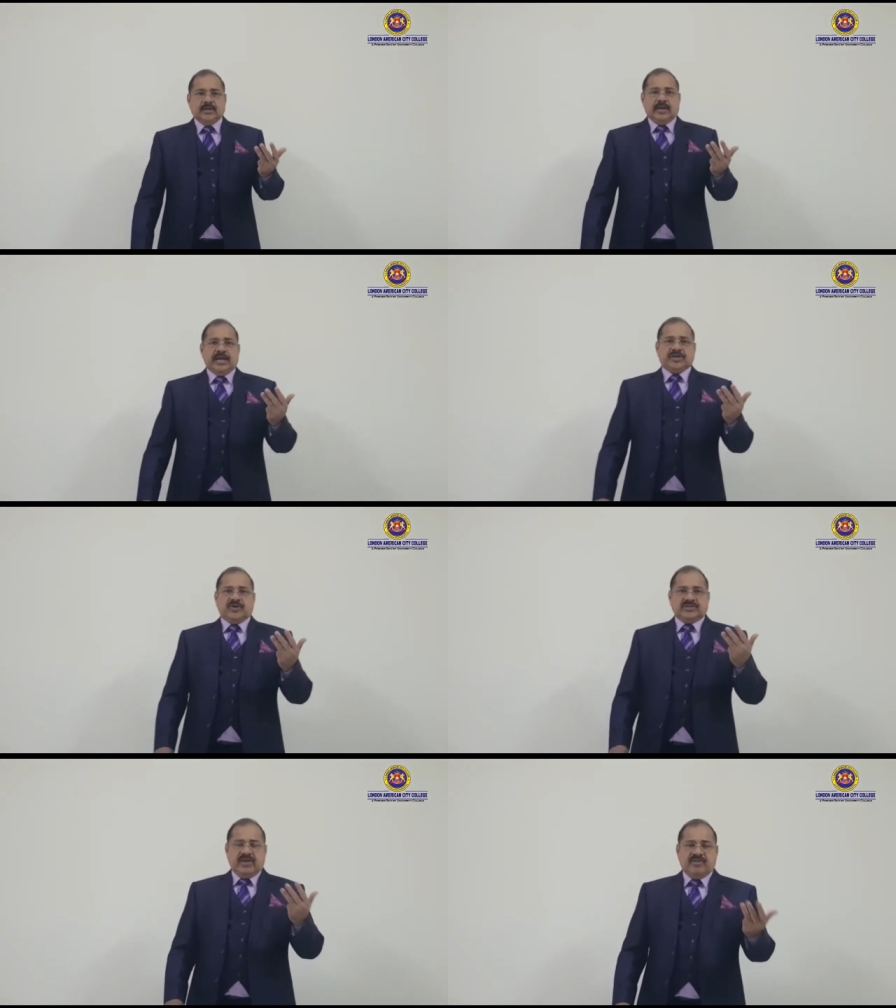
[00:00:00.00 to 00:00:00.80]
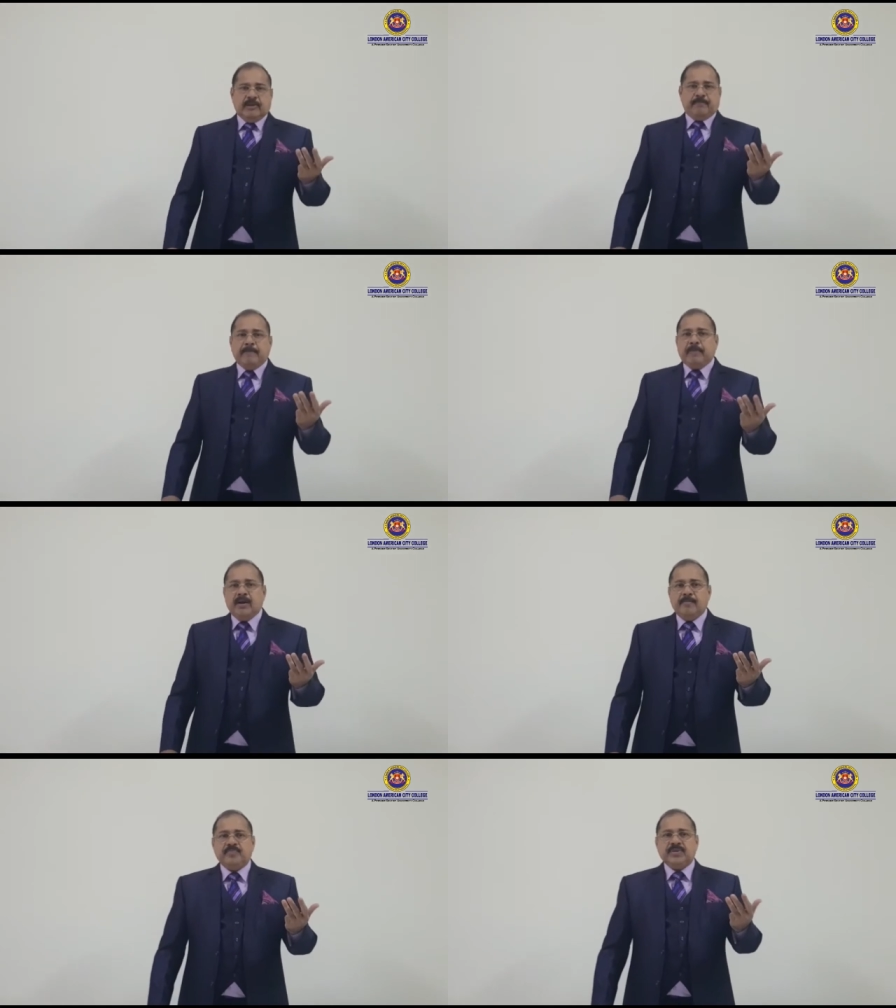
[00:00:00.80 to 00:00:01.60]
Instead of saving the
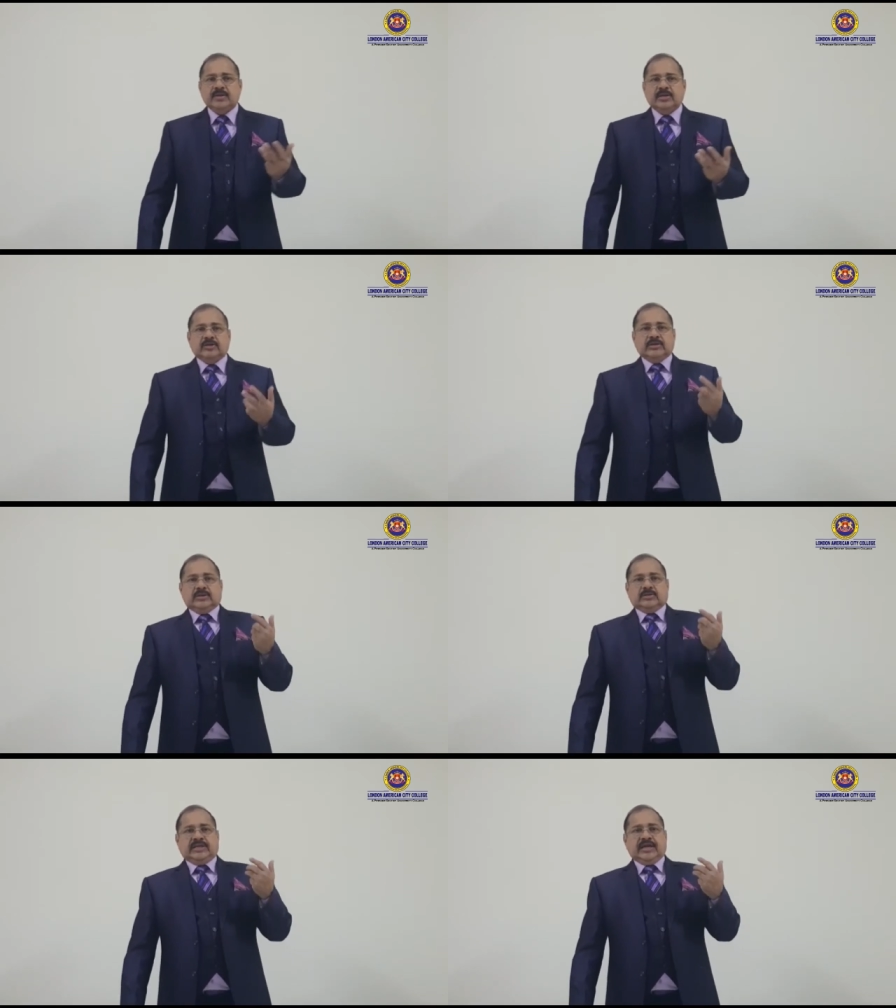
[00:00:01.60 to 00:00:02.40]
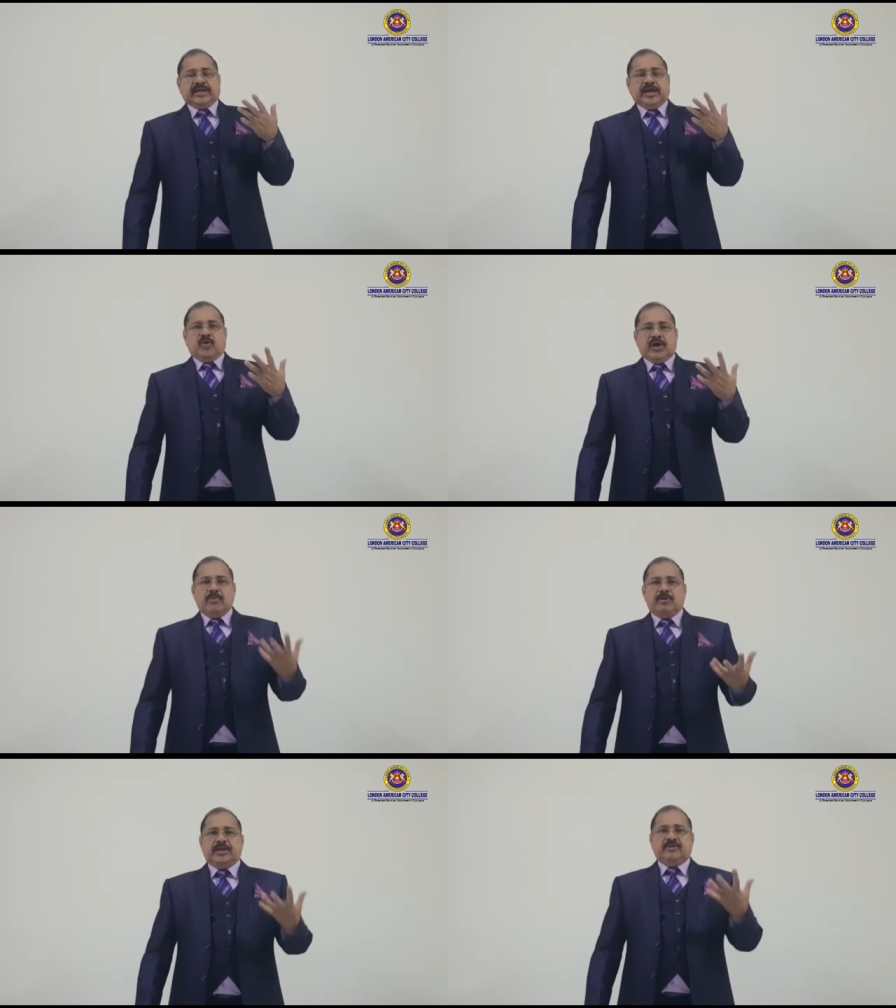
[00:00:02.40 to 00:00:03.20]
people, they try to
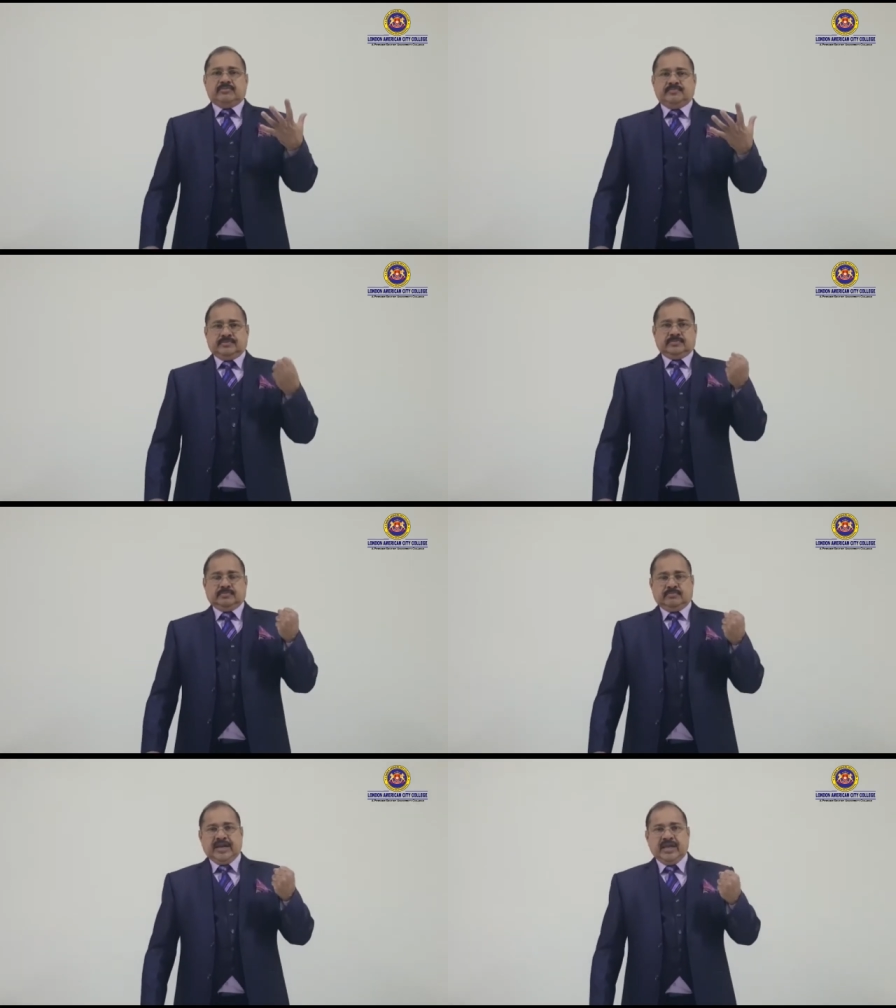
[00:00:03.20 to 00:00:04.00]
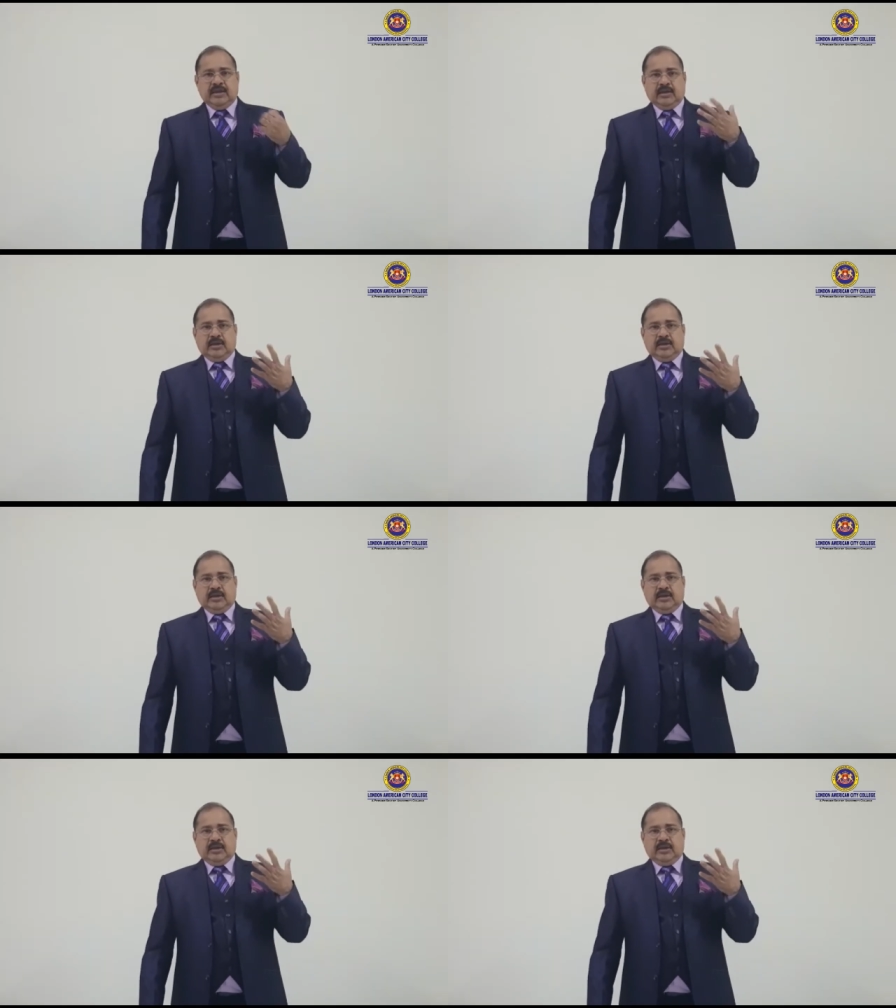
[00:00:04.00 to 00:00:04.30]
accumulate money,